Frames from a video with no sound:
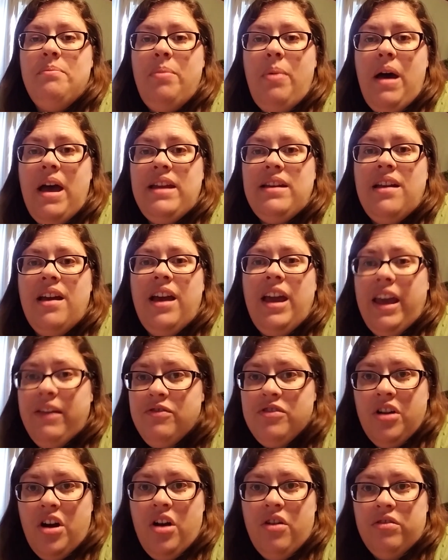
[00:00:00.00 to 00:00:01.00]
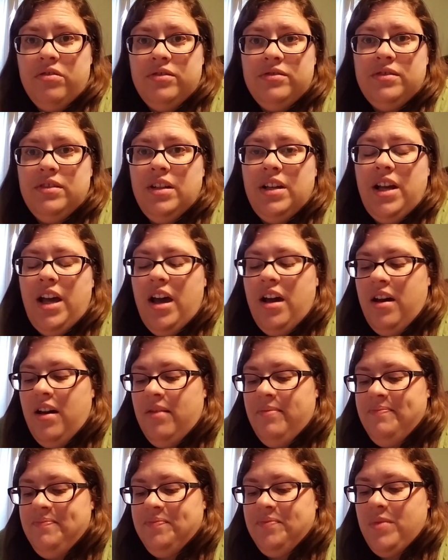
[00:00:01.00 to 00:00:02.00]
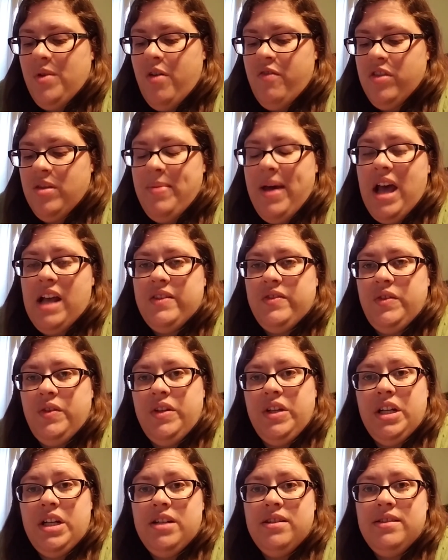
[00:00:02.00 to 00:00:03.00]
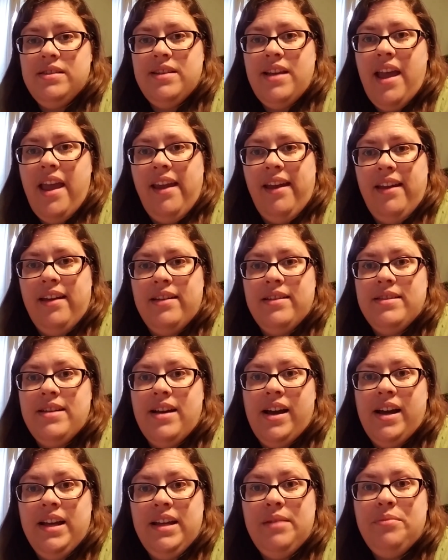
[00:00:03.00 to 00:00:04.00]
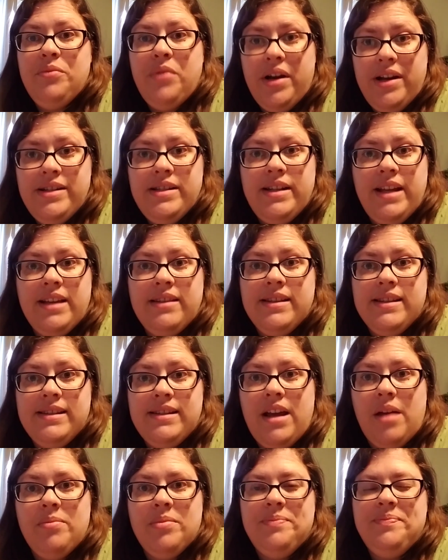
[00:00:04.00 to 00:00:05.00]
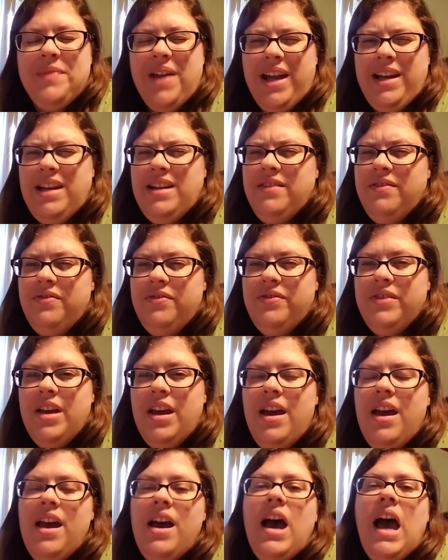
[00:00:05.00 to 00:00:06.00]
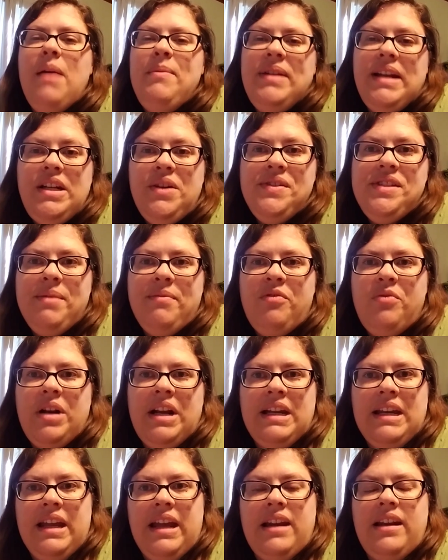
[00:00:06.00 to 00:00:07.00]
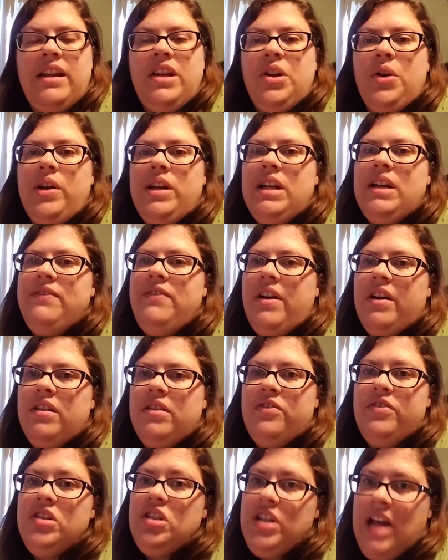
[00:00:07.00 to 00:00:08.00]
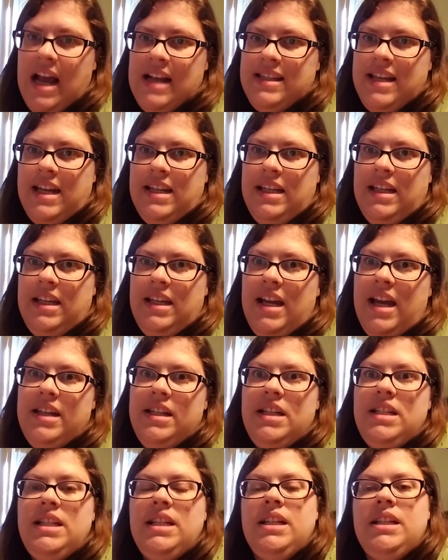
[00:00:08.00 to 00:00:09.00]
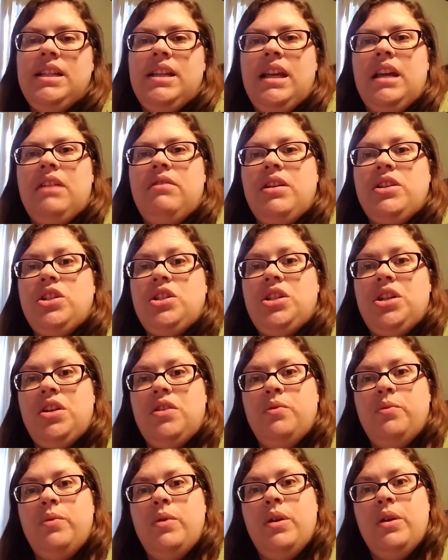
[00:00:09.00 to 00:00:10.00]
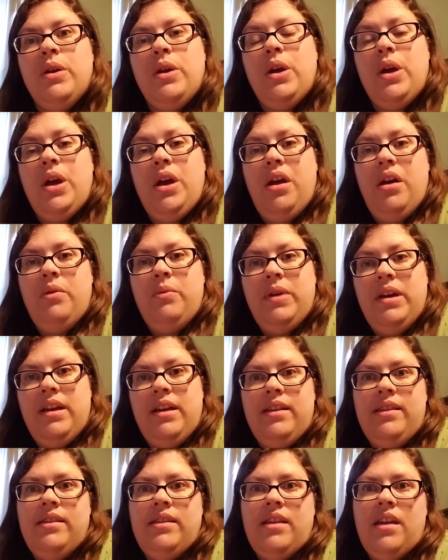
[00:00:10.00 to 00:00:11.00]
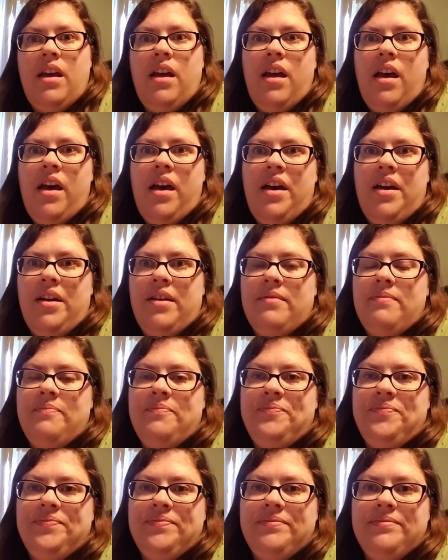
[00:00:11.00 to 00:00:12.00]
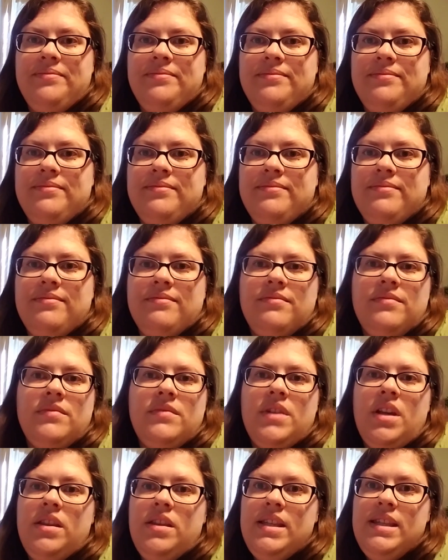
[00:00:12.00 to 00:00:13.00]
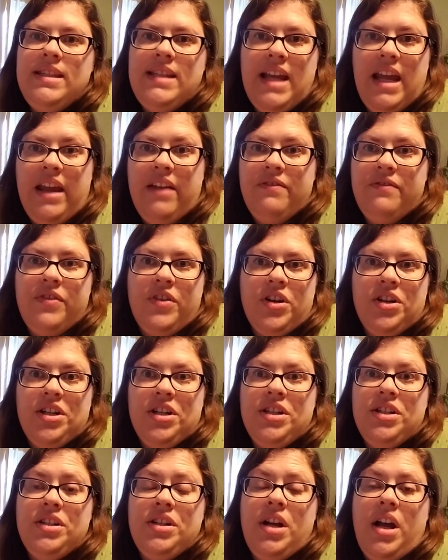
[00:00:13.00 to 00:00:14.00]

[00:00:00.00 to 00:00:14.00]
but I have grown over the past few years, and I am ready to take this step. I need to, I know some of what I need. You know, I need a federal tax ID. I need to get registered with the state for